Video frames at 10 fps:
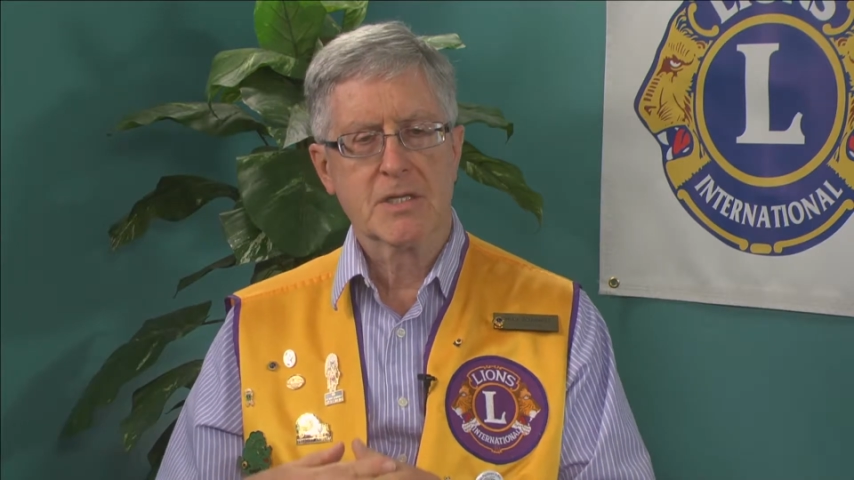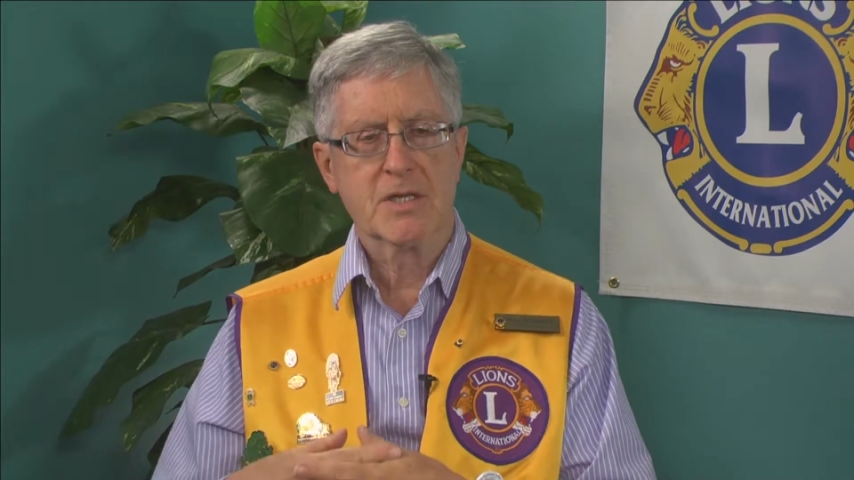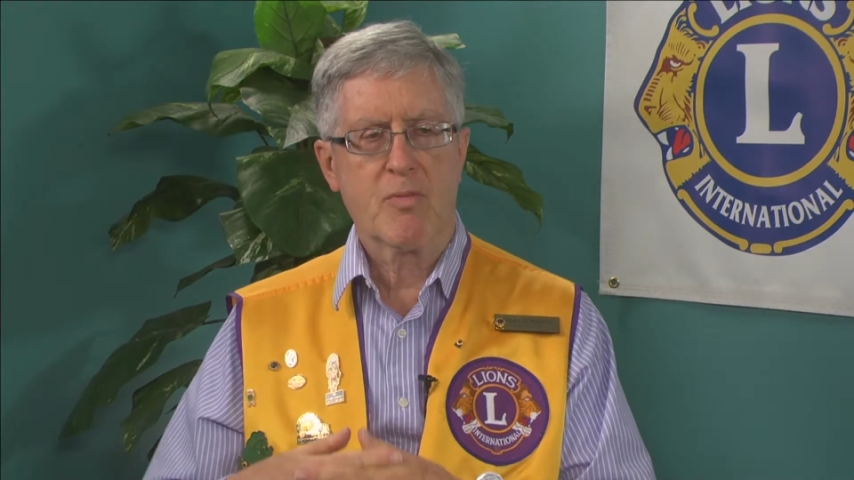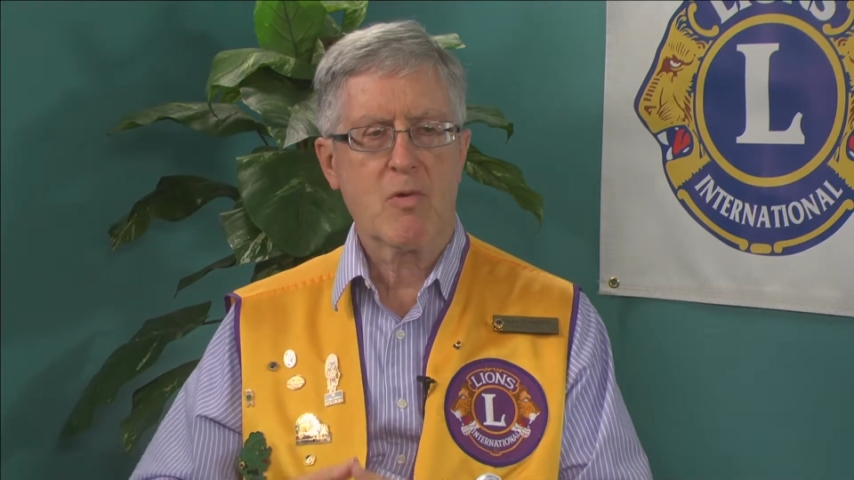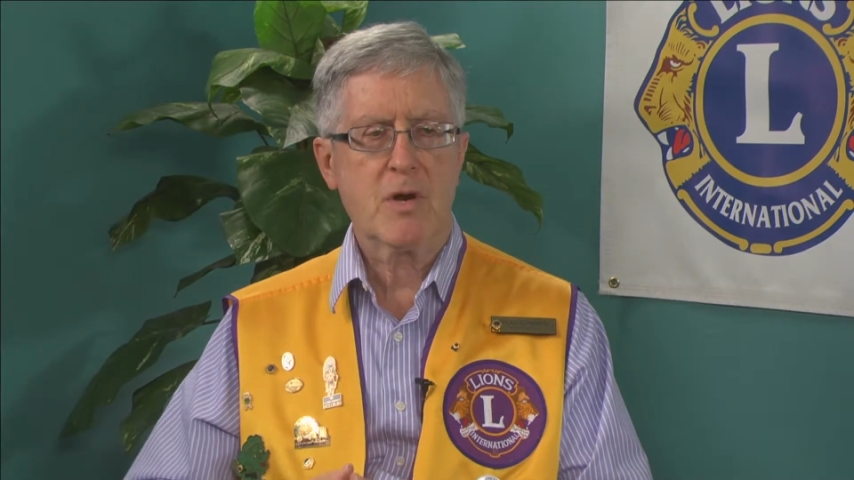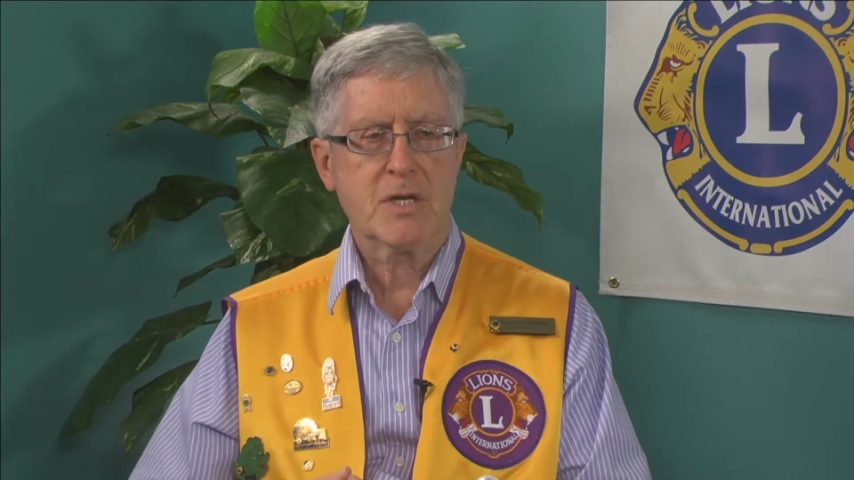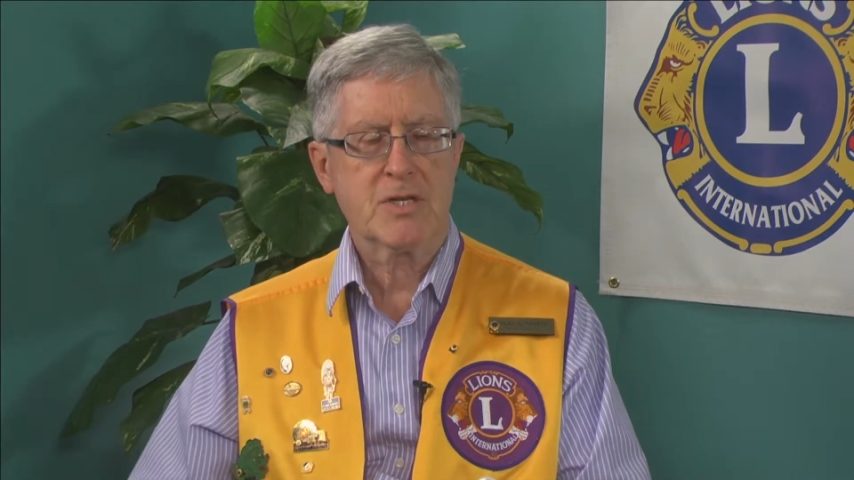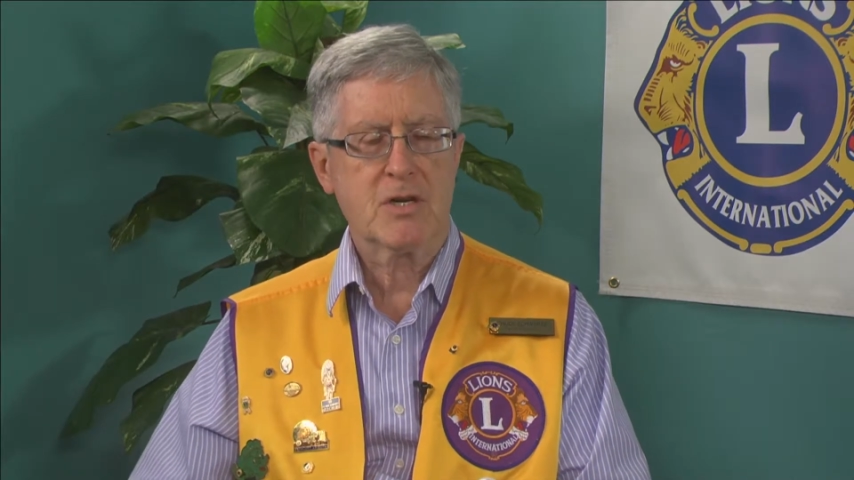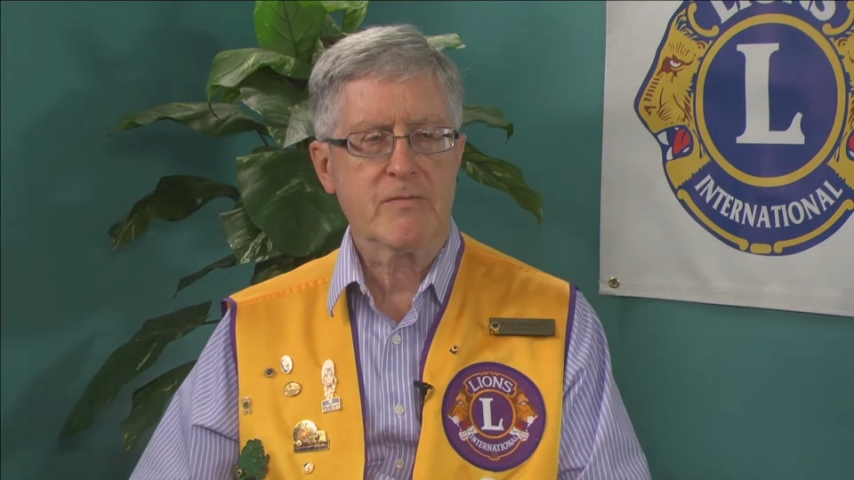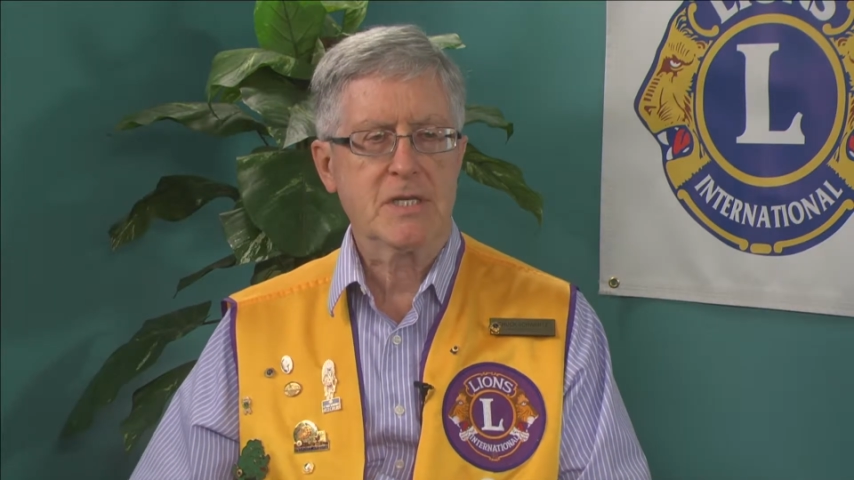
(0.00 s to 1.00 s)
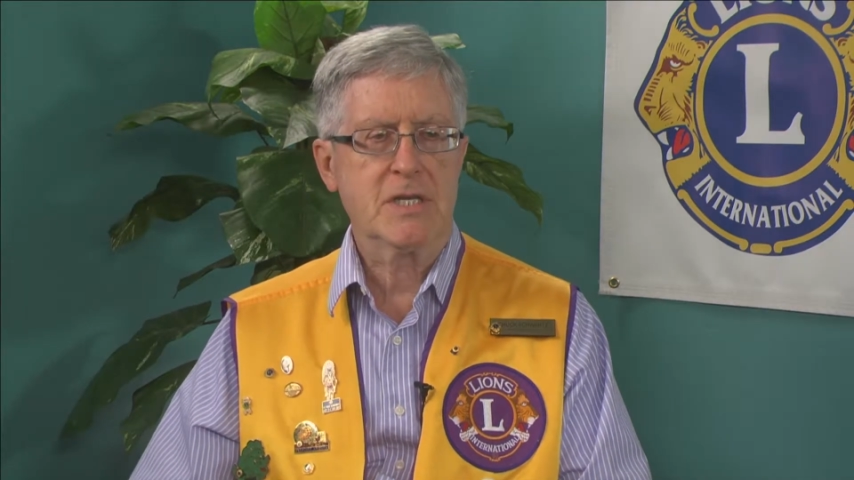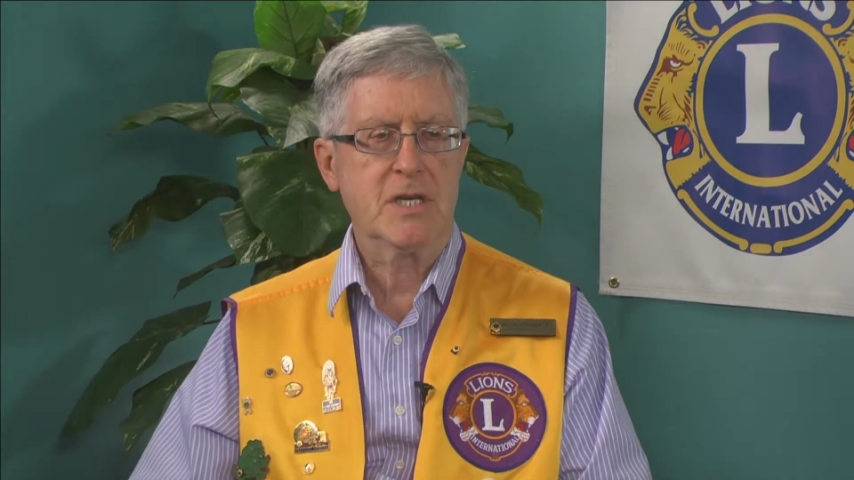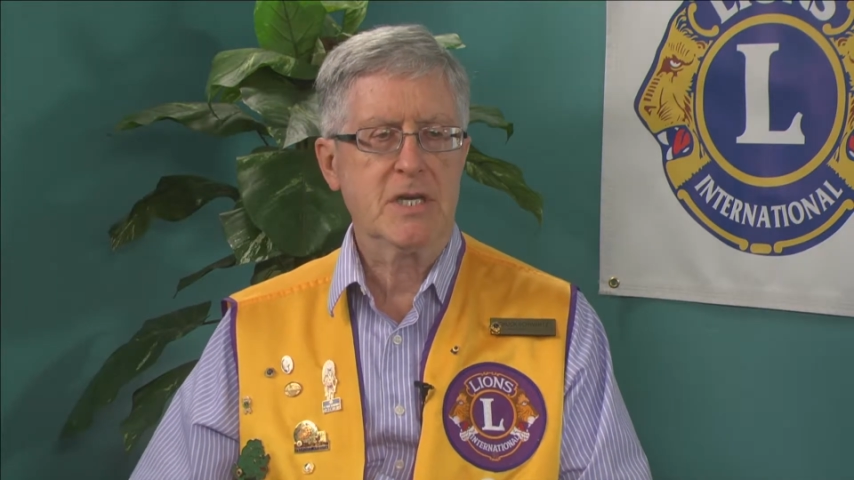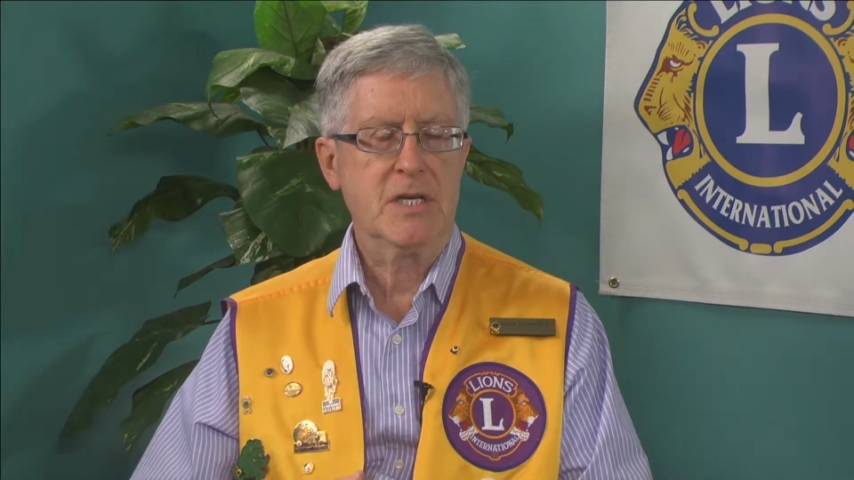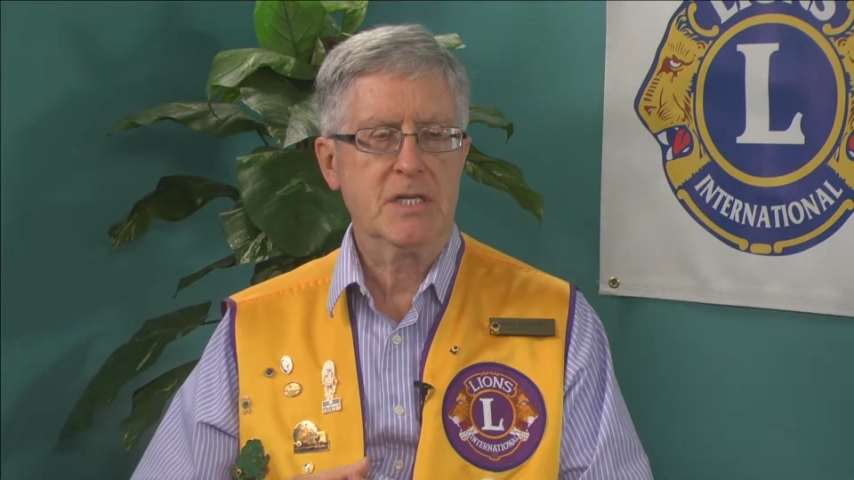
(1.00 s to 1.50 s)
support
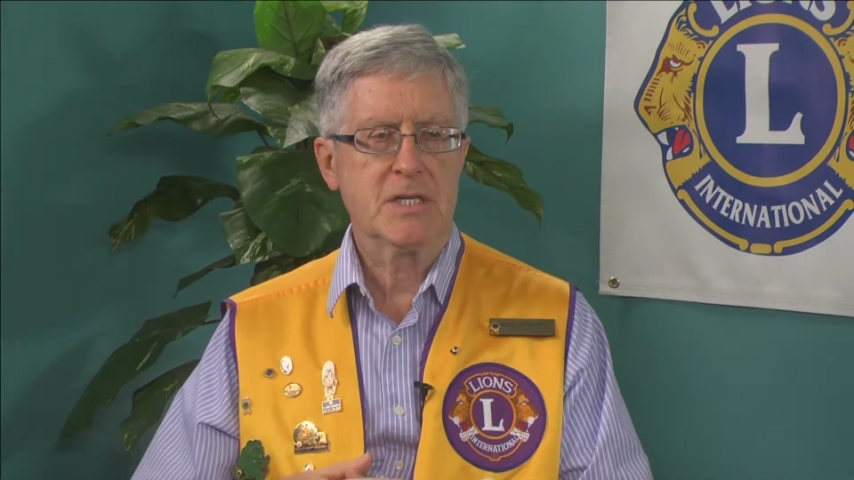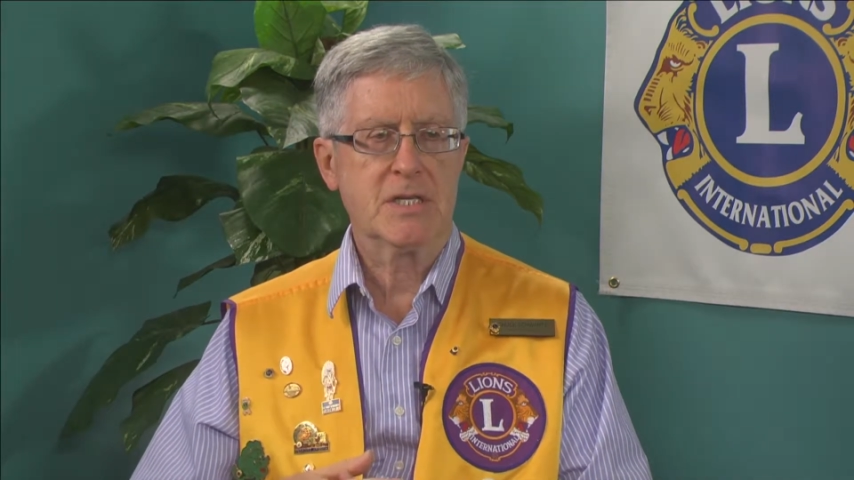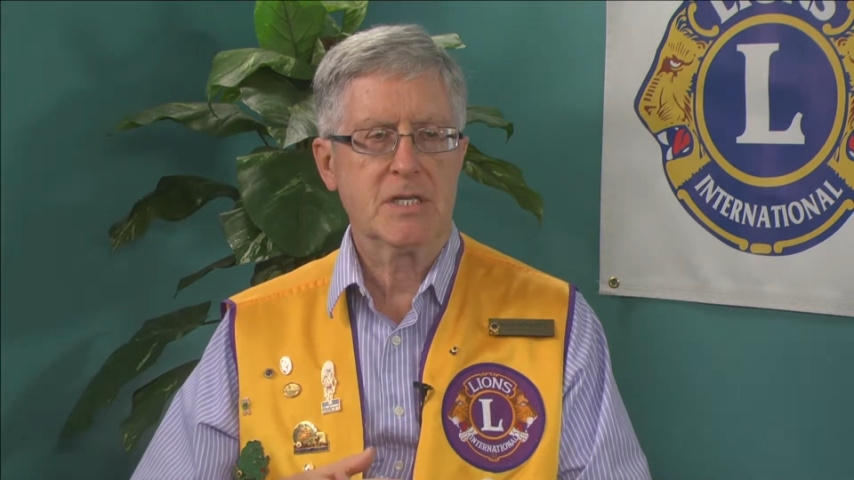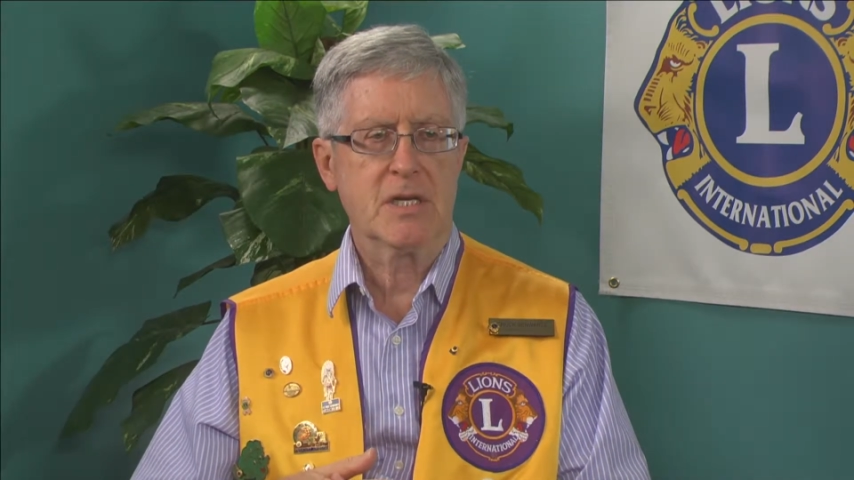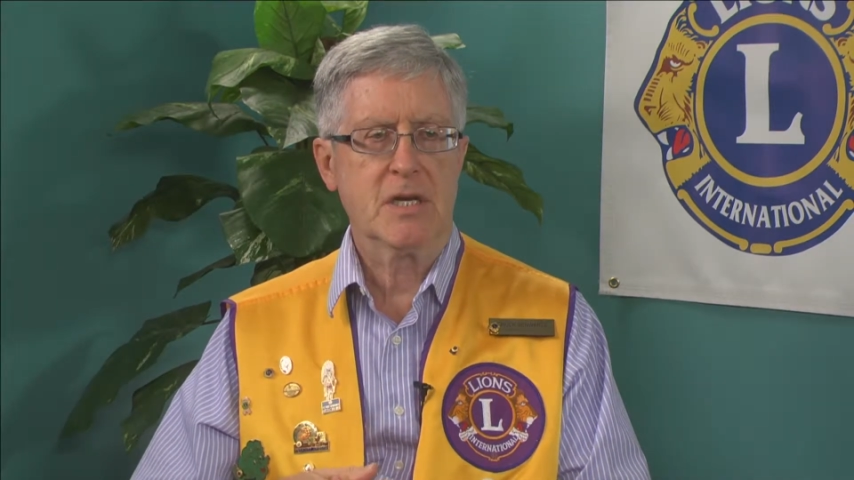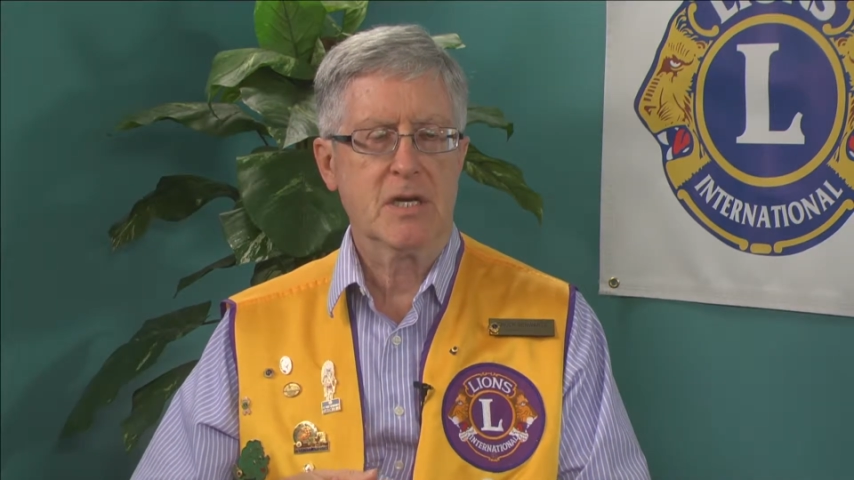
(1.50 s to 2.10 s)
services,